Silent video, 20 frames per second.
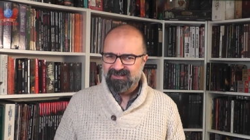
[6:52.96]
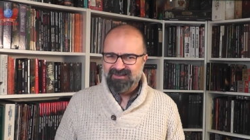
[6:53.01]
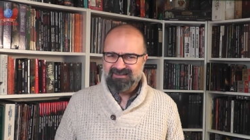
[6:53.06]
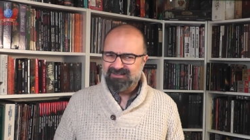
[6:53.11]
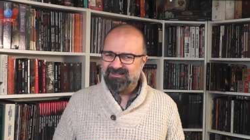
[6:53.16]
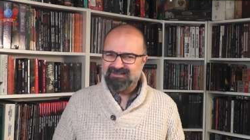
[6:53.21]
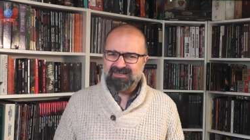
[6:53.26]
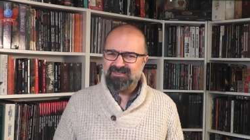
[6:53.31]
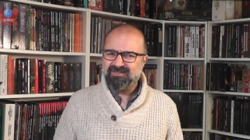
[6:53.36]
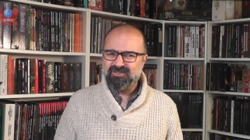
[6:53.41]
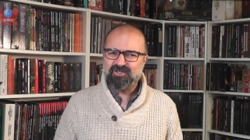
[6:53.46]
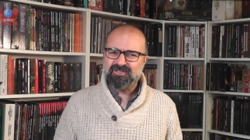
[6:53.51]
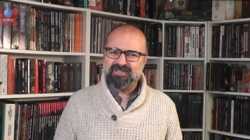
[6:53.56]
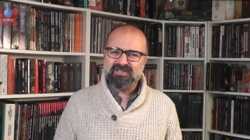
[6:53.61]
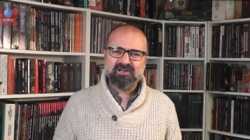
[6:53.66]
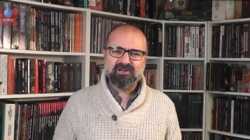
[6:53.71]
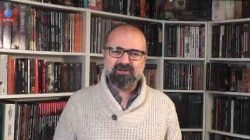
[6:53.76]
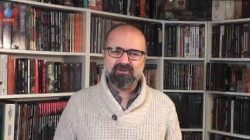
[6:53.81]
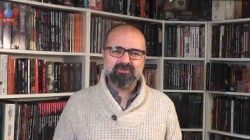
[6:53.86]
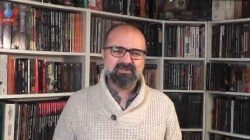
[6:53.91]
This is not
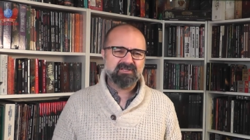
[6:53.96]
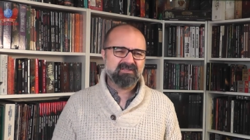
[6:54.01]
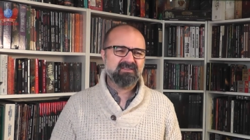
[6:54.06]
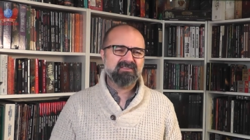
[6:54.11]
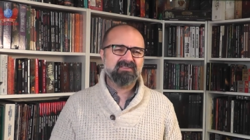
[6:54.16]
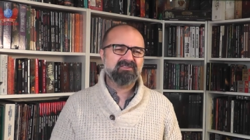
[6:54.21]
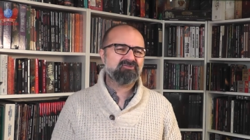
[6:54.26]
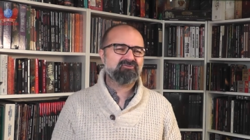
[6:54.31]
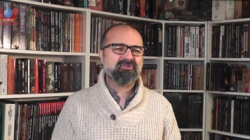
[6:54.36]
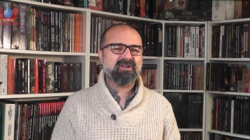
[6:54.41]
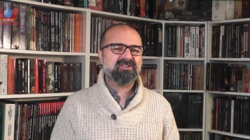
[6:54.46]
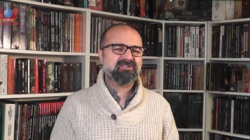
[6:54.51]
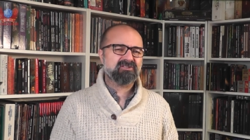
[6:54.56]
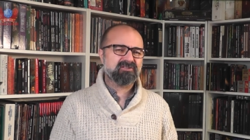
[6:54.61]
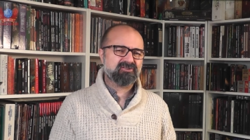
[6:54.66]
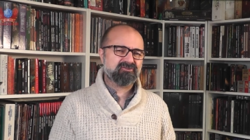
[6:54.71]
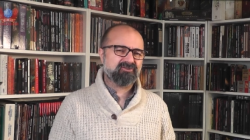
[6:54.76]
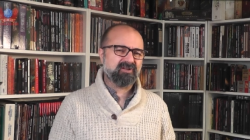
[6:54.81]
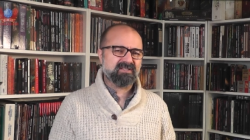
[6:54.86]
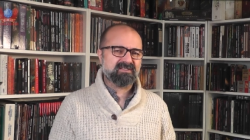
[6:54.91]
included in the racial
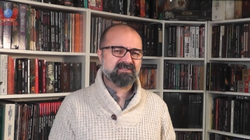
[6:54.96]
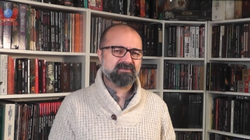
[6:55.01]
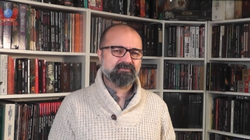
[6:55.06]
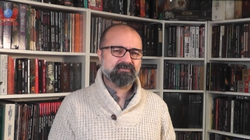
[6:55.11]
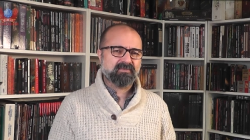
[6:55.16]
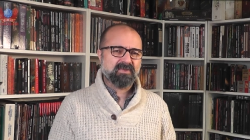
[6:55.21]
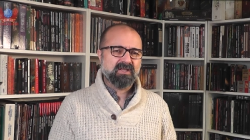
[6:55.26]
traits.